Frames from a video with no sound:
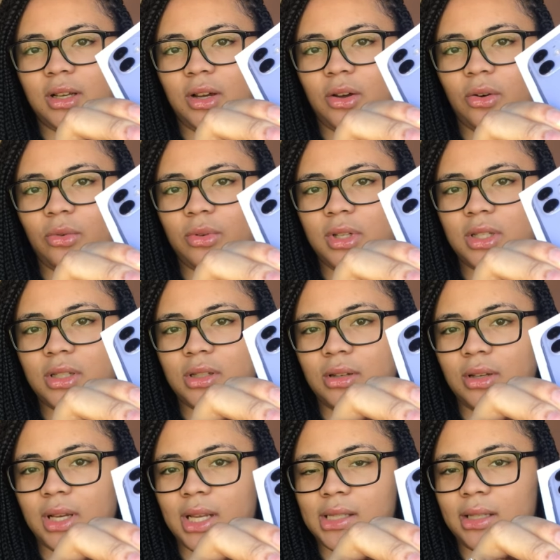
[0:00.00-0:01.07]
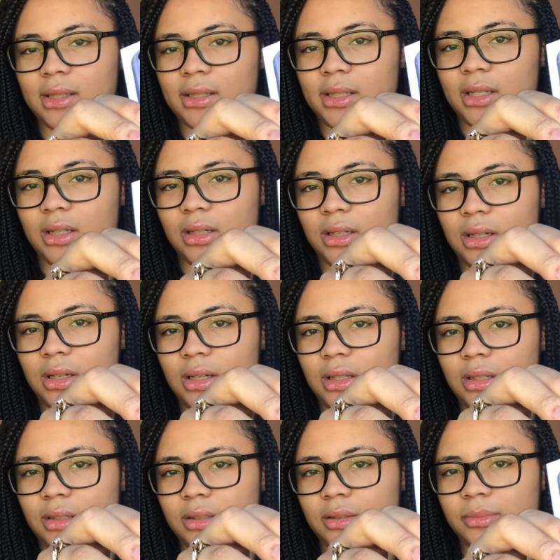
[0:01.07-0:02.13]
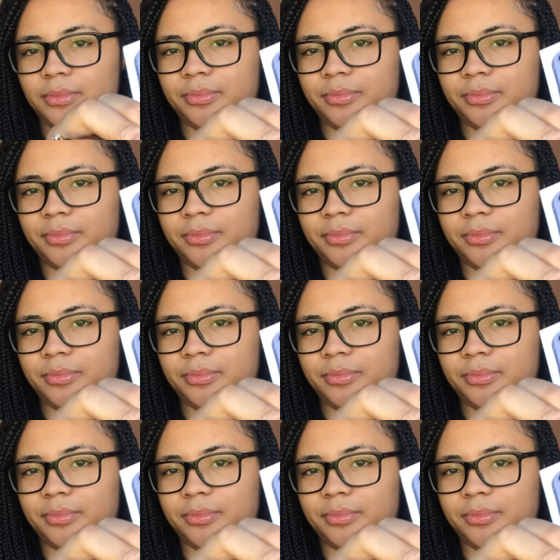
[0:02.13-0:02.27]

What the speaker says: hold it so you guys can see the color.